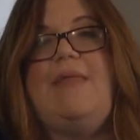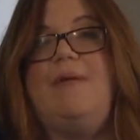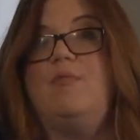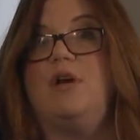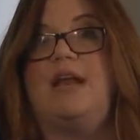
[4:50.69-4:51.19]
And
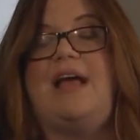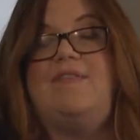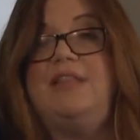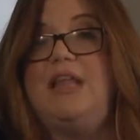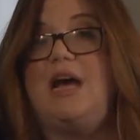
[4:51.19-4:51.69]
then we're going to
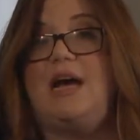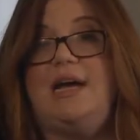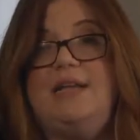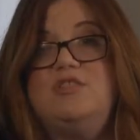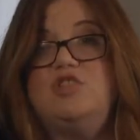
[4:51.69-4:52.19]
have
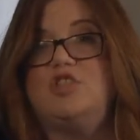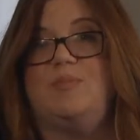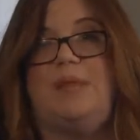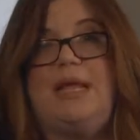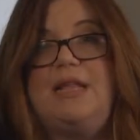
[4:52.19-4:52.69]
lines,
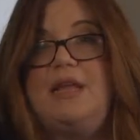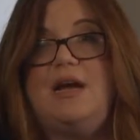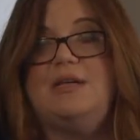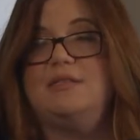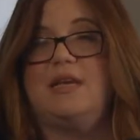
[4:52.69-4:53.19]
just blank
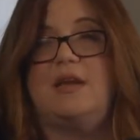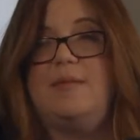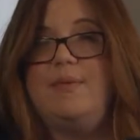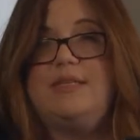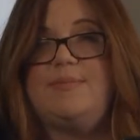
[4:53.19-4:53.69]
lines like on
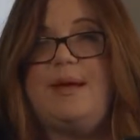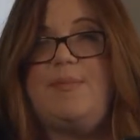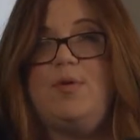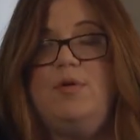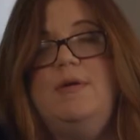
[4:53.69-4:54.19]
a piece of
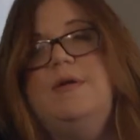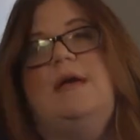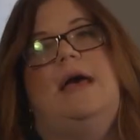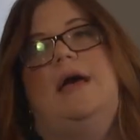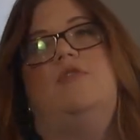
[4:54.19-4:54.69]
paper
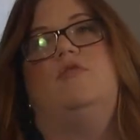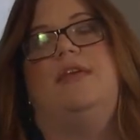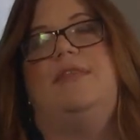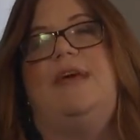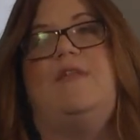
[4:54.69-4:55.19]

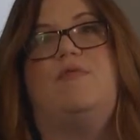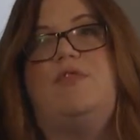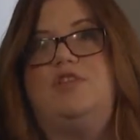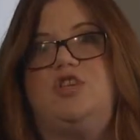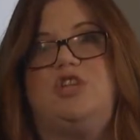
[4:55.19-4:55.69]
underneath that for
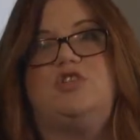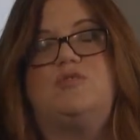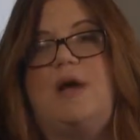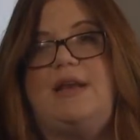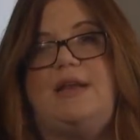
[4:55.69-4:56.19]
the judge
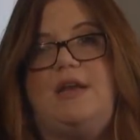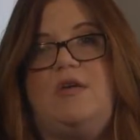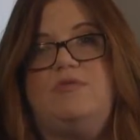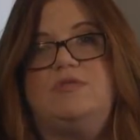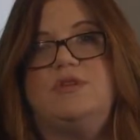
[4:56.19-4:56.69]
to write any
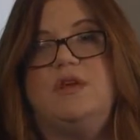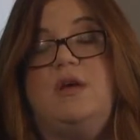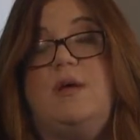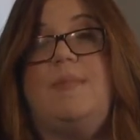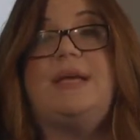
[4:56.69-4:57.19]
notes
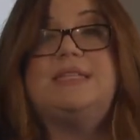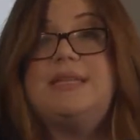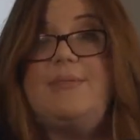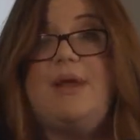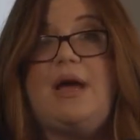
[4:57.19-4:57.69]
because
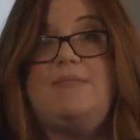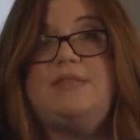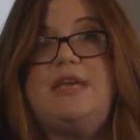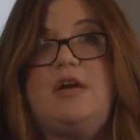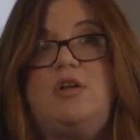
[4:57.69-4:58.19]

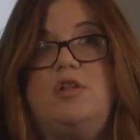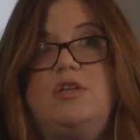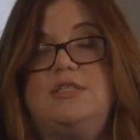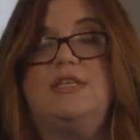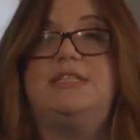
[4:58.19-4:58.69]
sometimes they'll
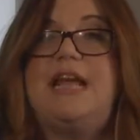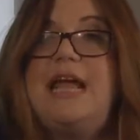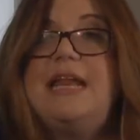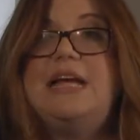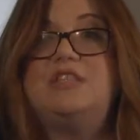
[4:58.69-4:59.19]

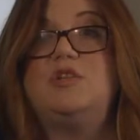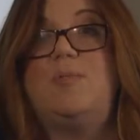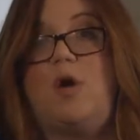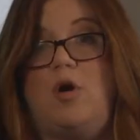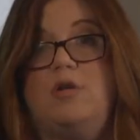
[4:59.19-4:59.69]
sustain as to
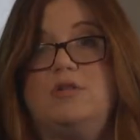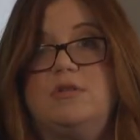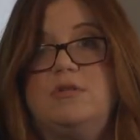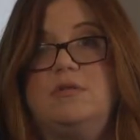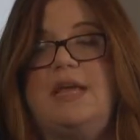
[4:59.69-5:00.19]

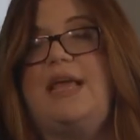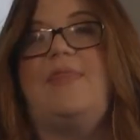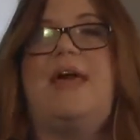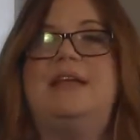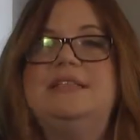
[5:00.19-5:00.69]
part. Like
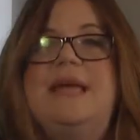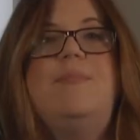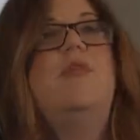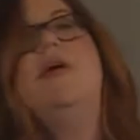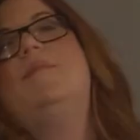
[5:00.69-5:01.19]
in that
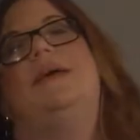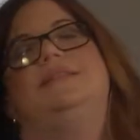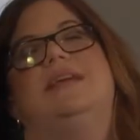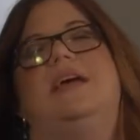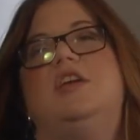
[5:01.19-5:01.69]
example, they may
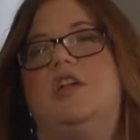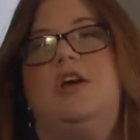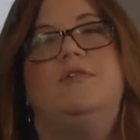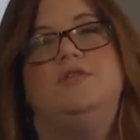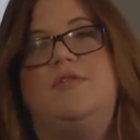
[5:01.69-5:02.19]
say, you
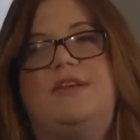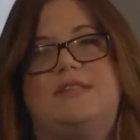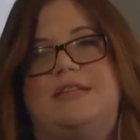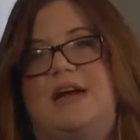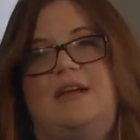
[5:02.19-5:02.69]
know,
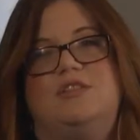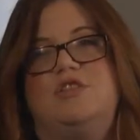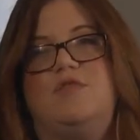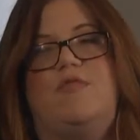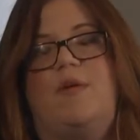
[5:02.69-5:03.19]
2009 is
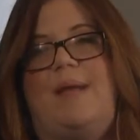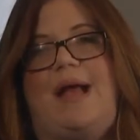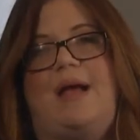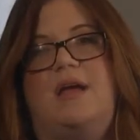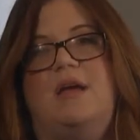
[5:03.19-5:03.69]
too far
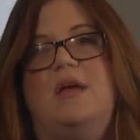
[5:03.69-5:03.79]
back,